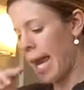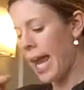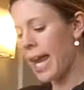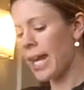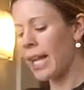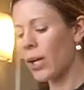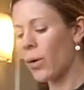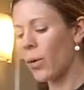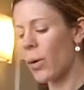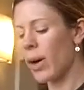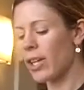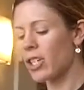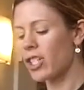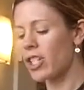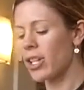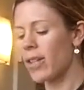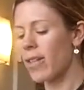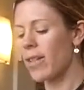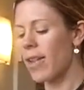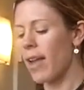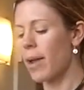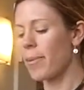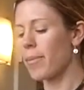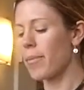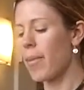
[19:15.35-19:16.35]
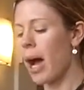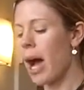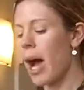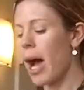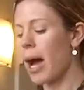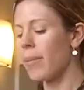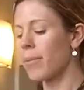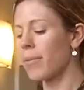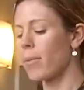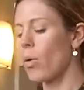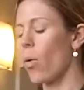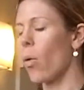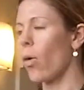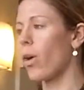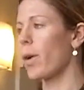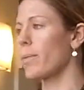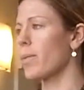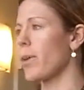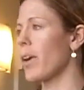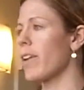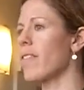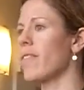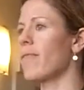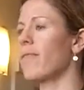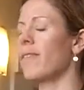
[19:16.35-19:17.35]
Any questions on mom or
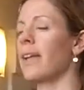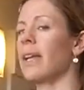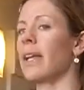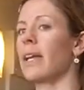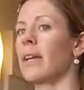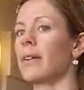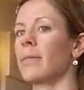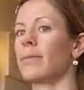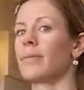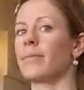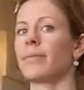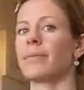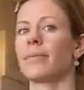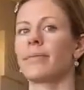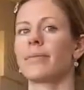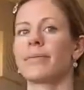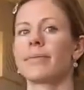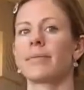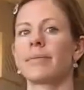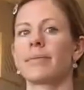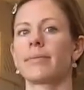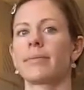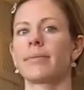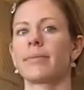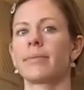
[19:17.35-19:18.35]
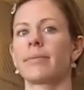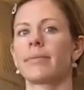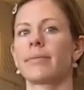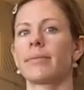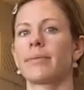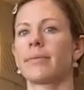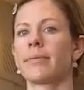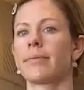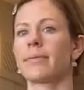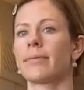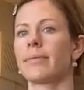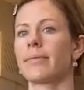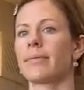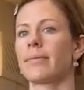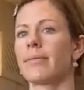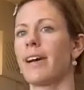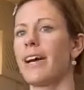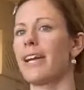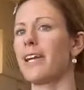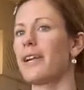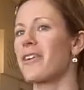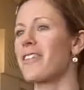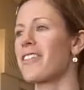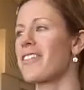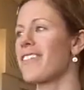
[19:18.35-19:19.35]
breastfeeding?
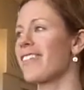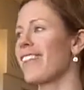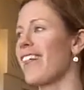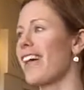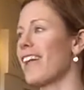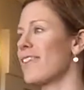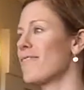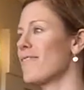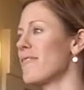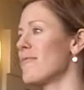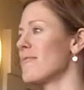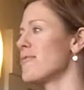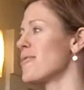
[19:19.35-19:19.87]
I know it's a lot of